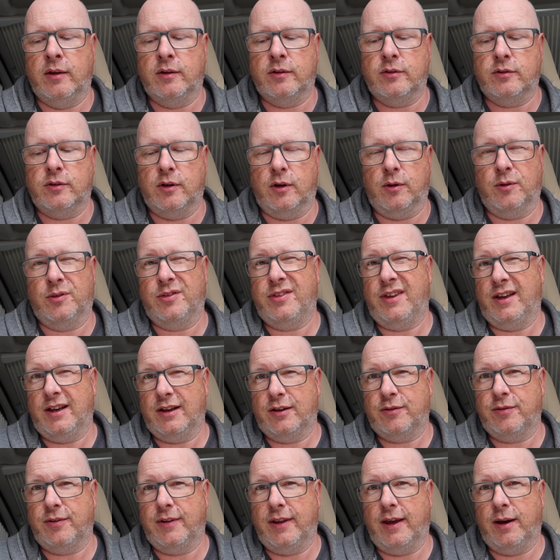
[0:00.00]
So
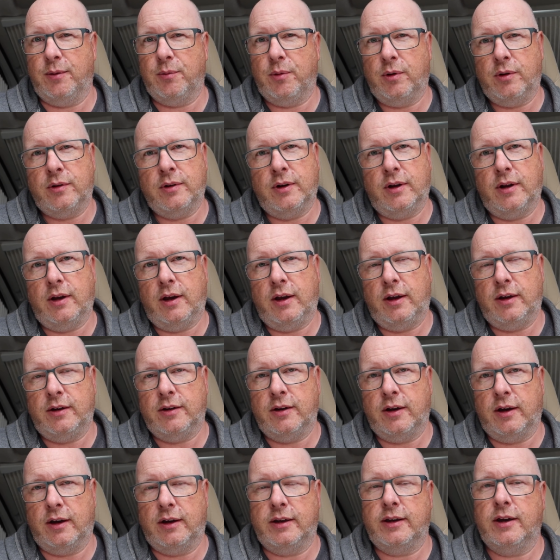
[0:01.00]
thanks for that one,
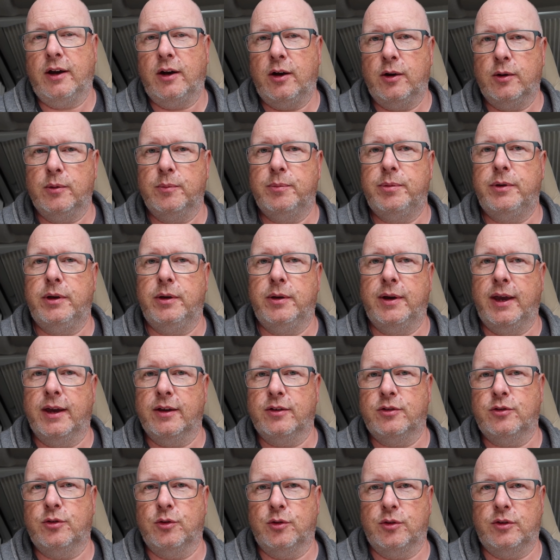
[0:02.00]
and I hope you
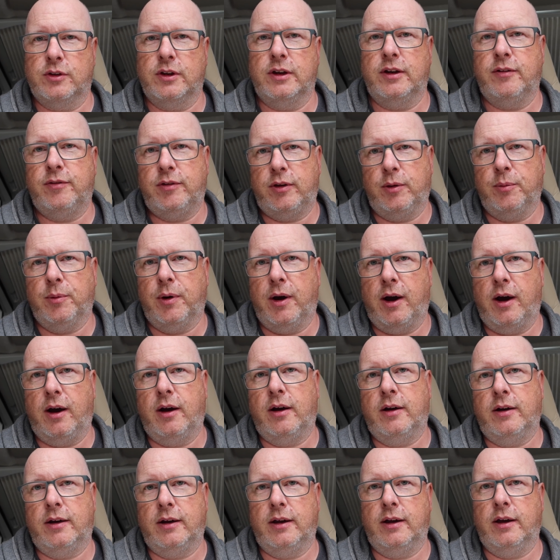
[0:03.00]
get sorted if you
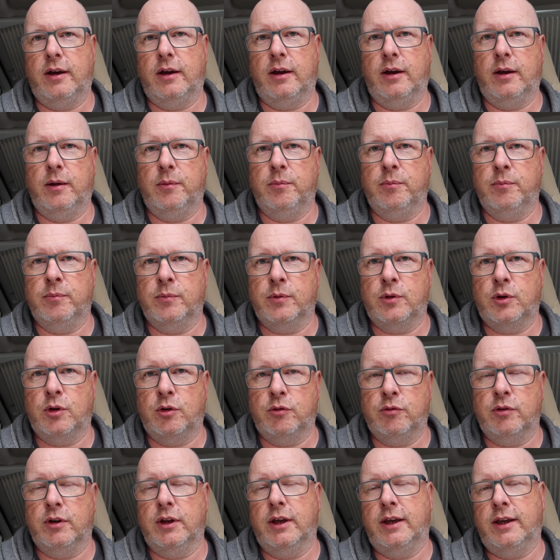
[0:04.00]
are
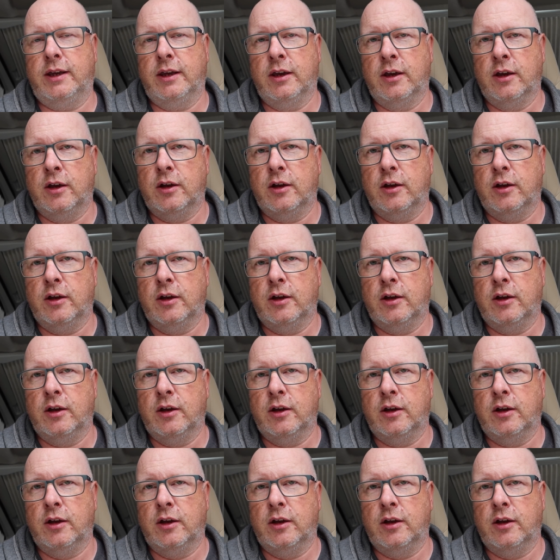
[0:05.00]
currently